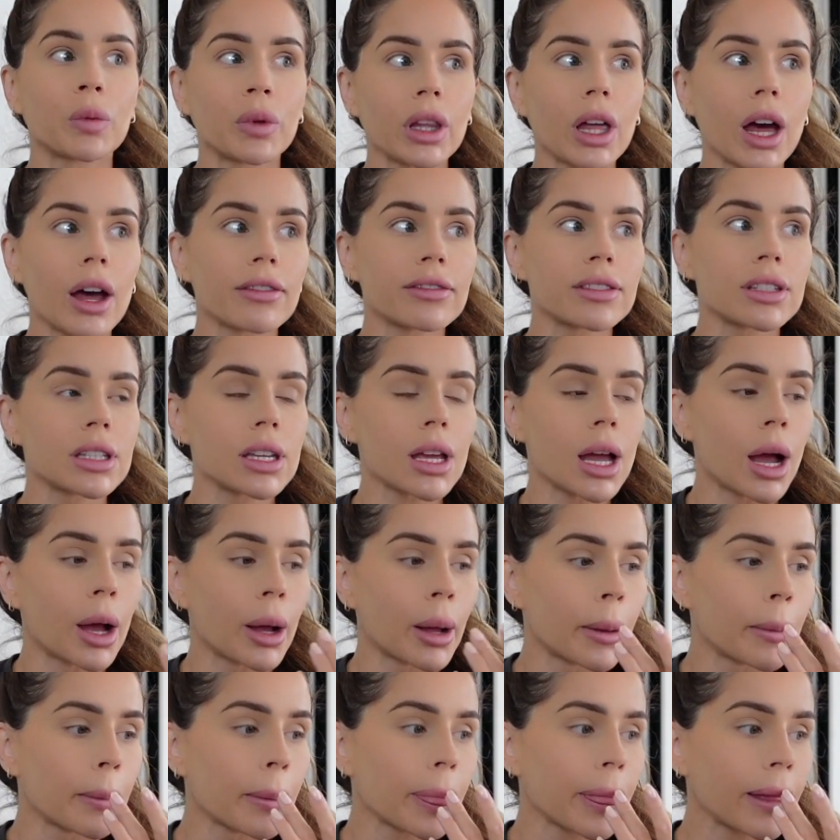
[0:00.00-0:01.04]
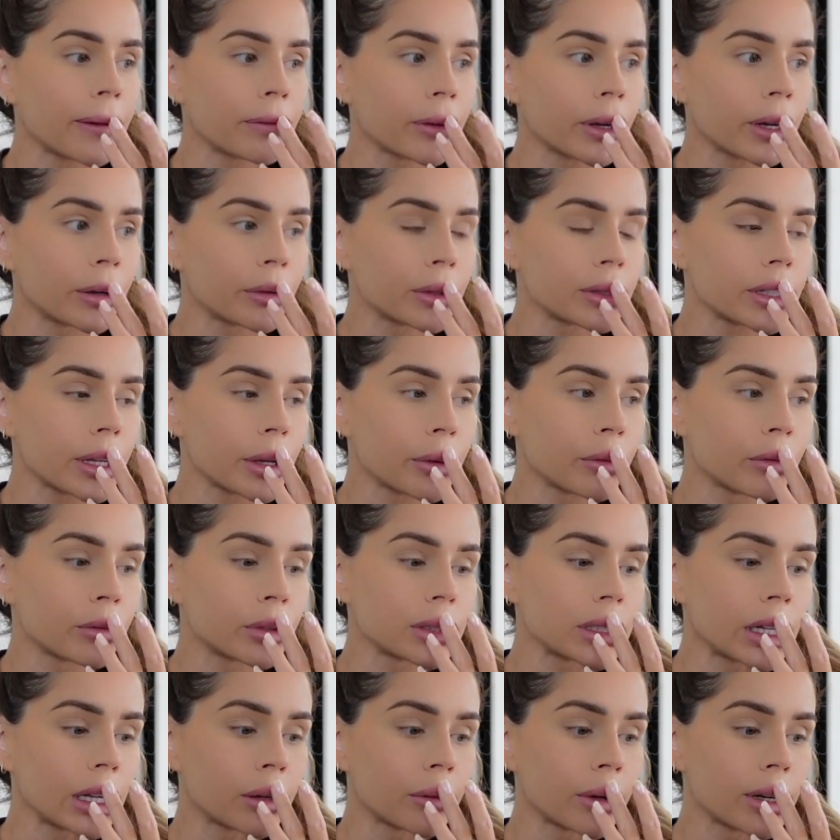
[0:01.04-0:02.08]
we left, um, I forgot what day what
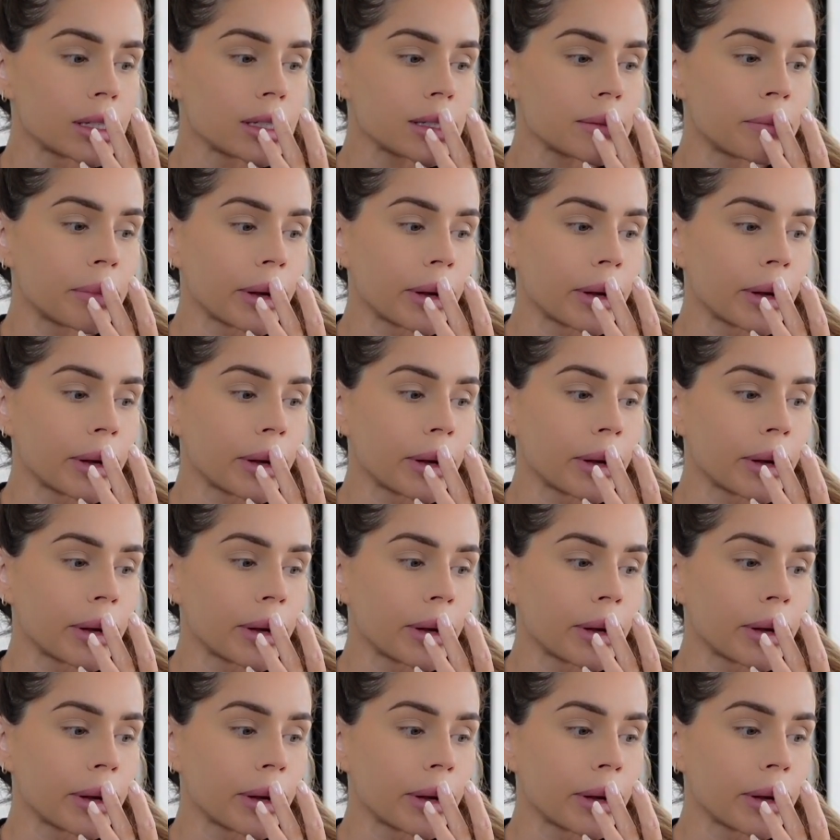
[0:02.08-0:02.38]
day it was,